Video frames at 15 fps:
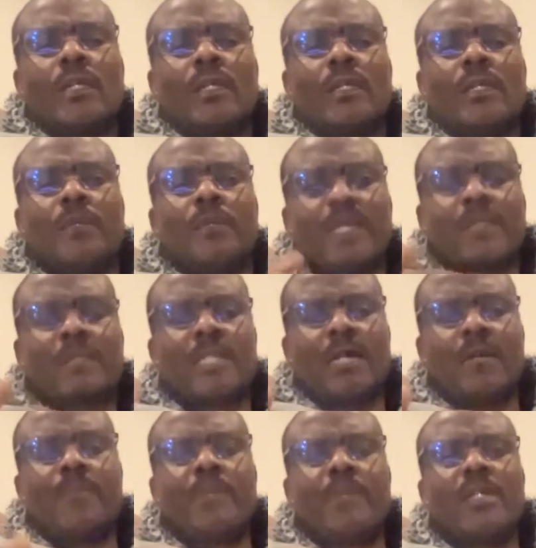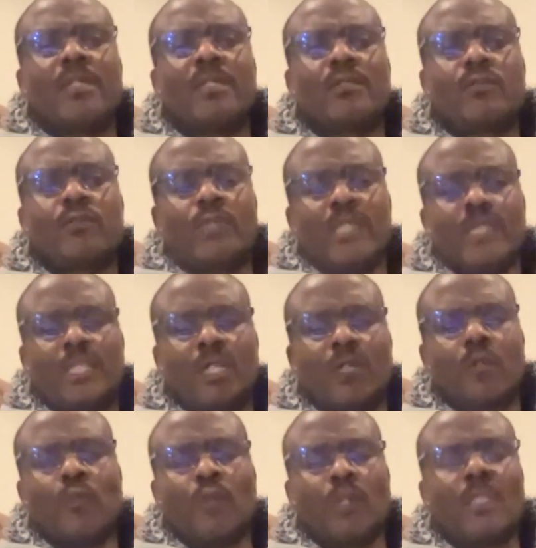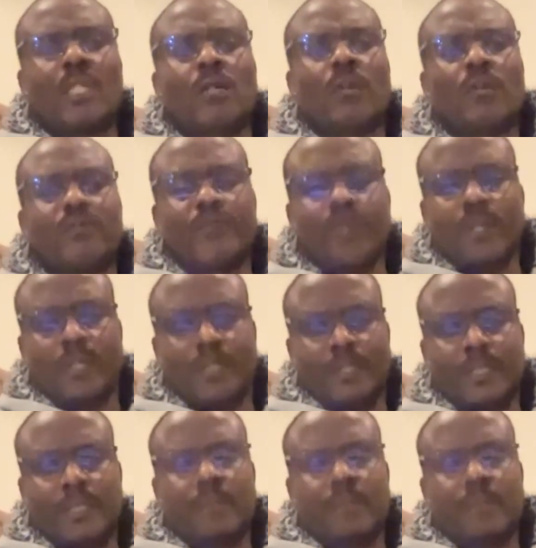The person I'm married to is a daughter of God.